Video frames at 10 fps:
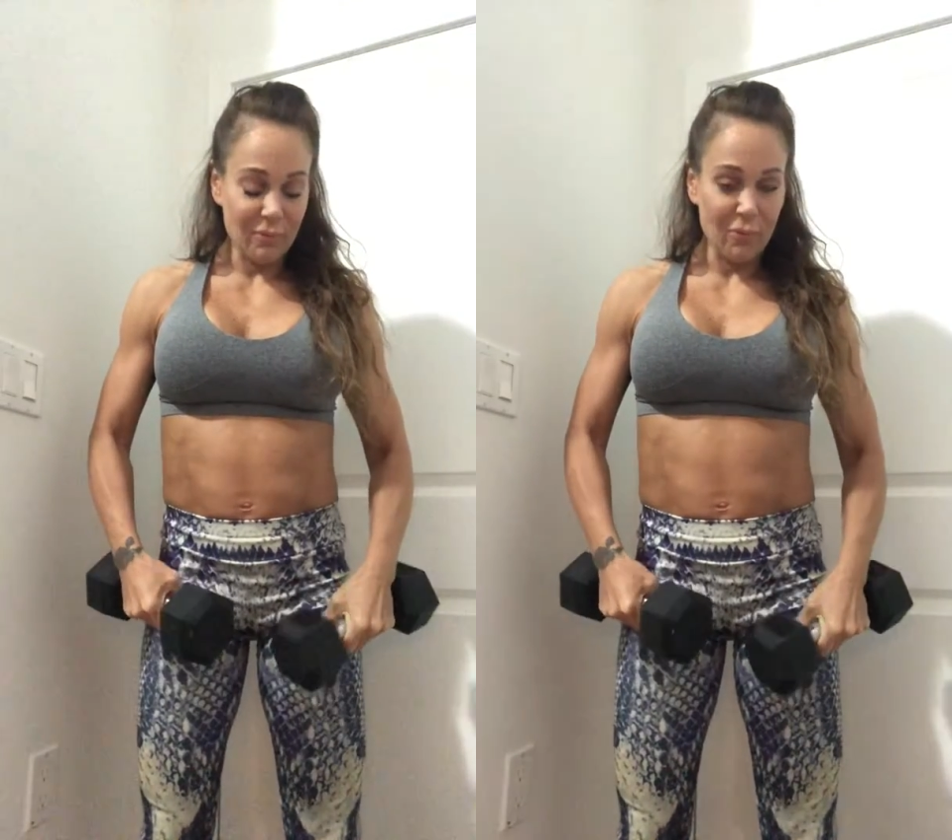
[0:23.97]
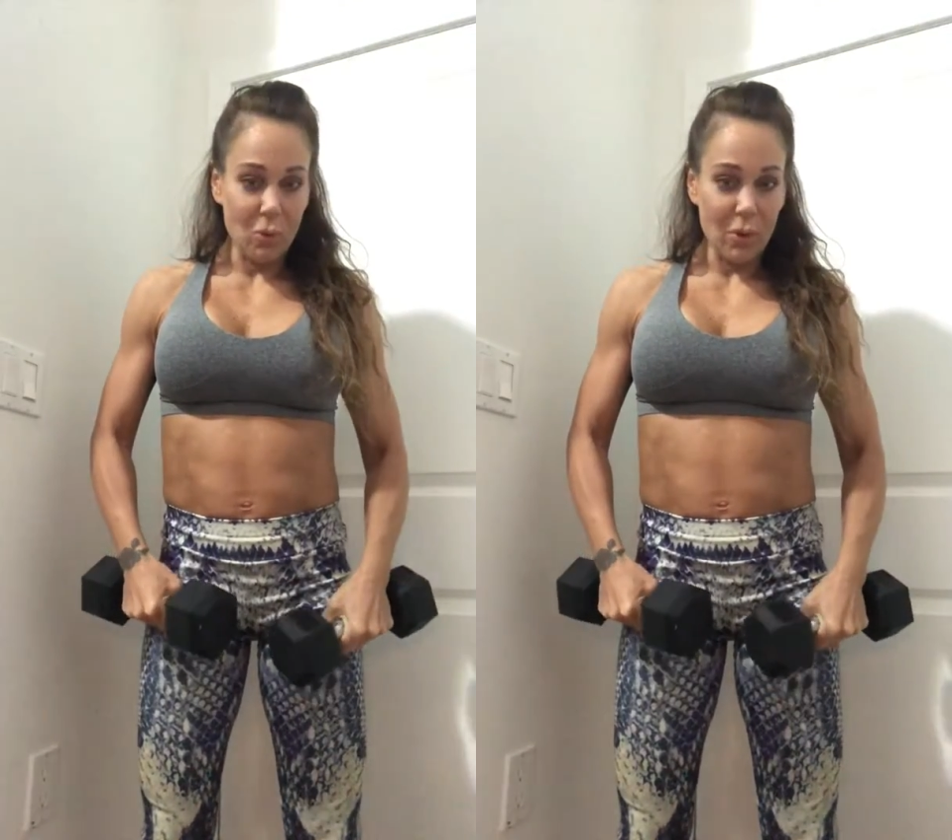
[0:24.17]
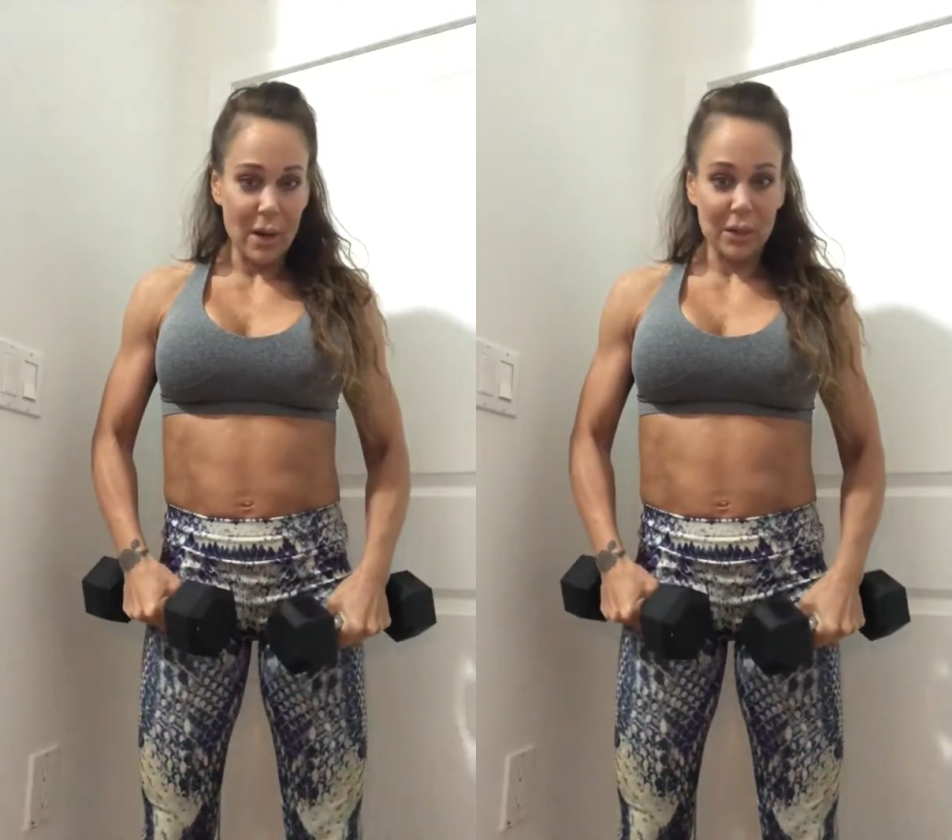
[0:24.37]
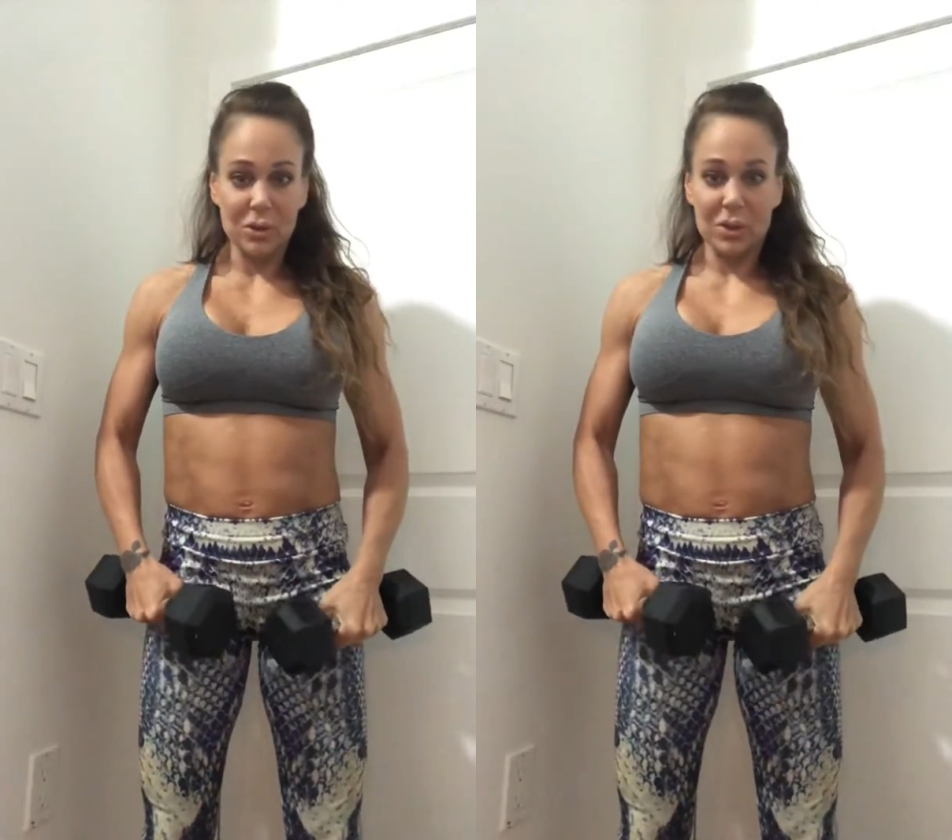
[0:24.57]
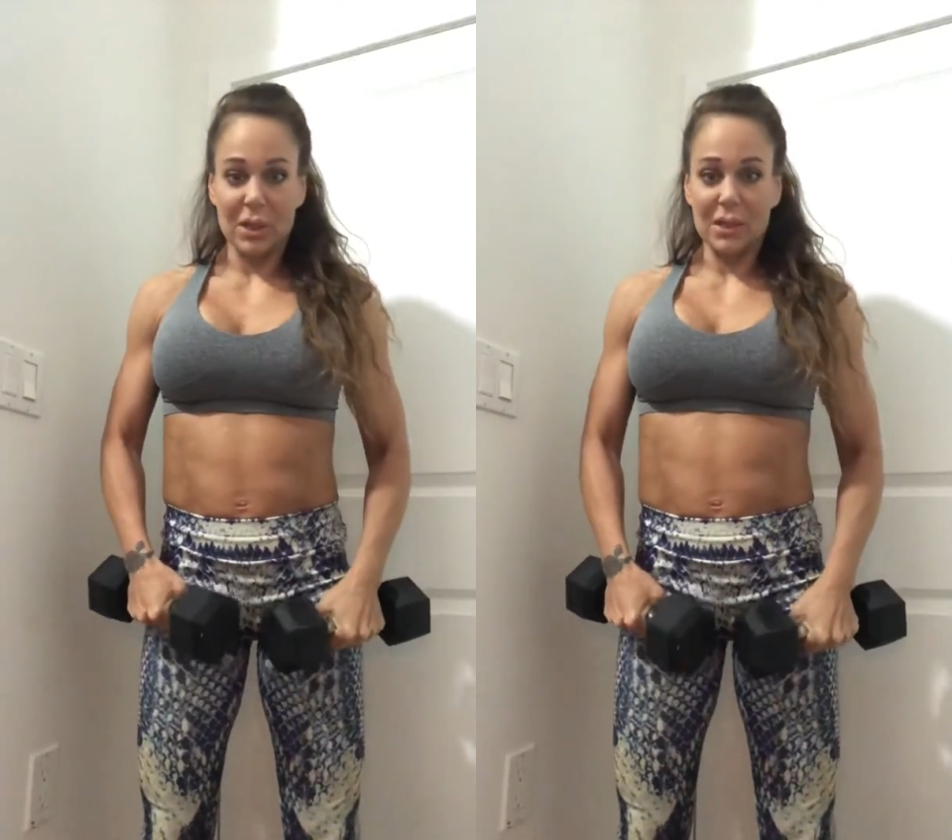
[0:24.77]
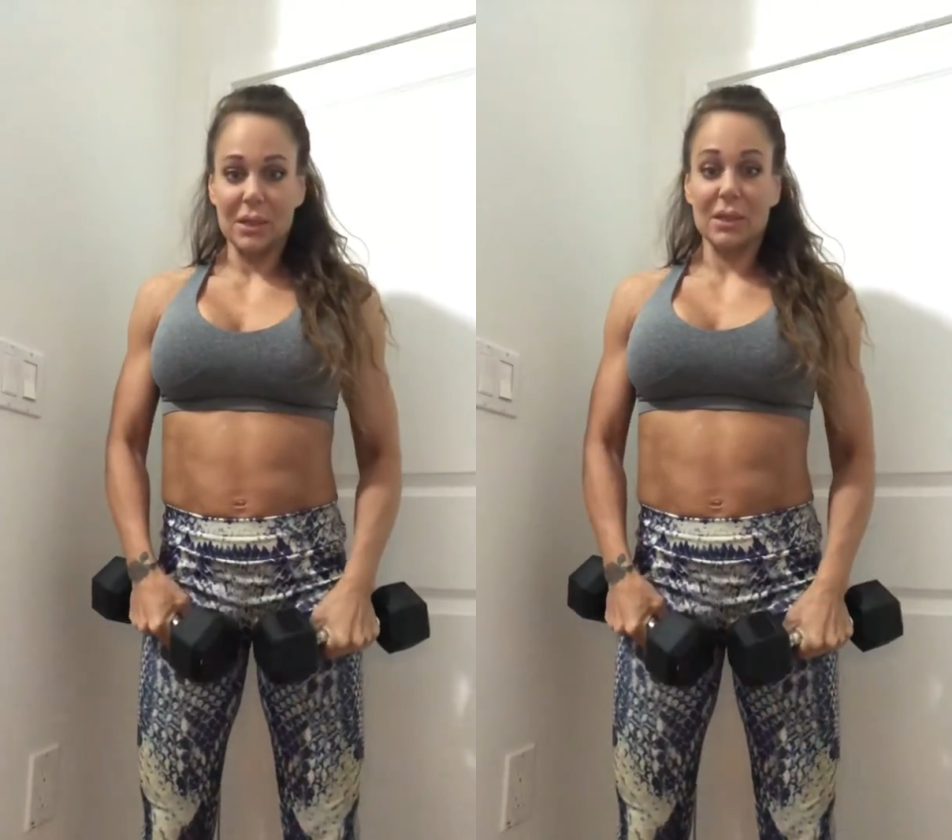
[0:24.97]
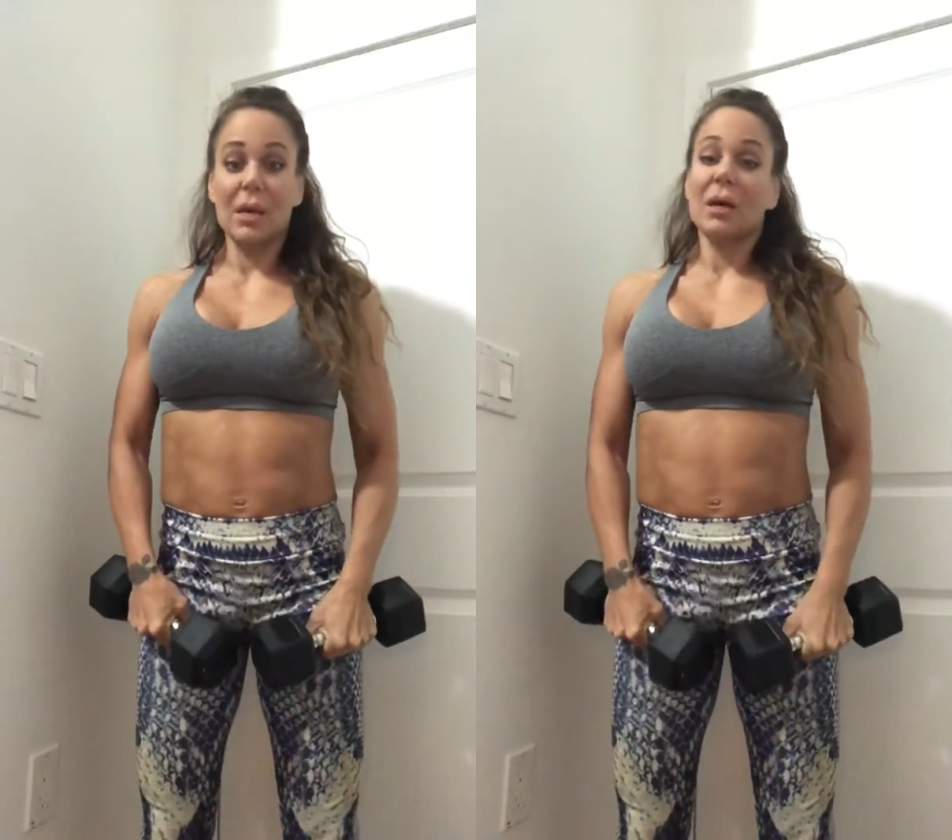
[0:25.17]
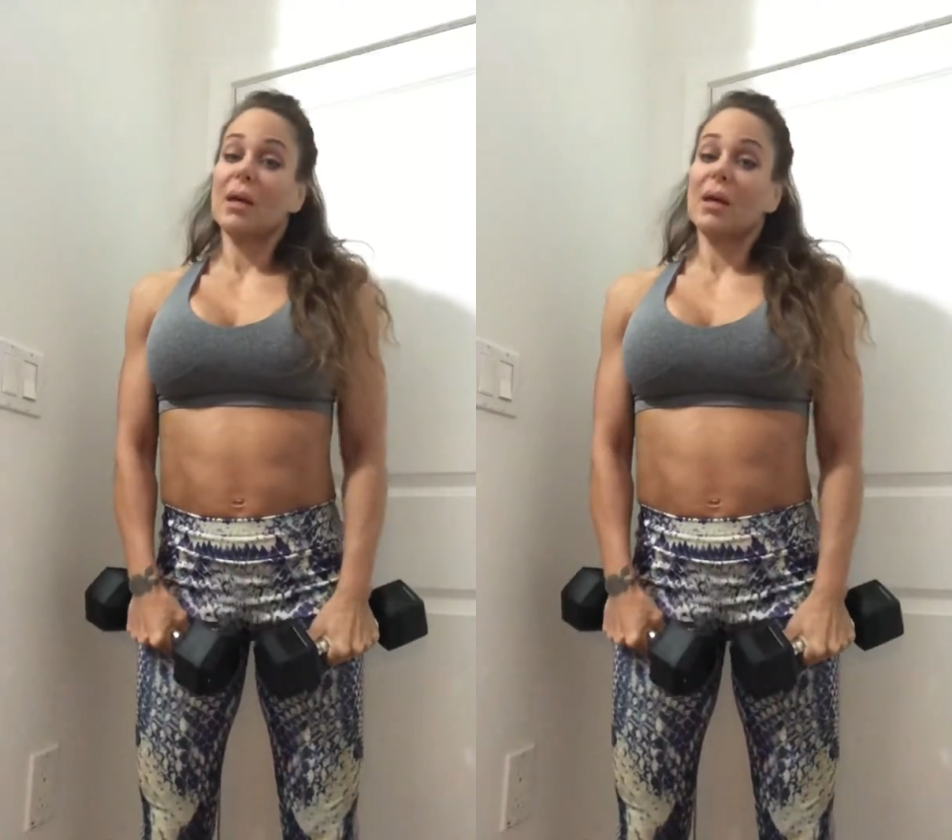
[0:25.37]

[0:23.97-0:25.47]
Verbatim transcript: four exercises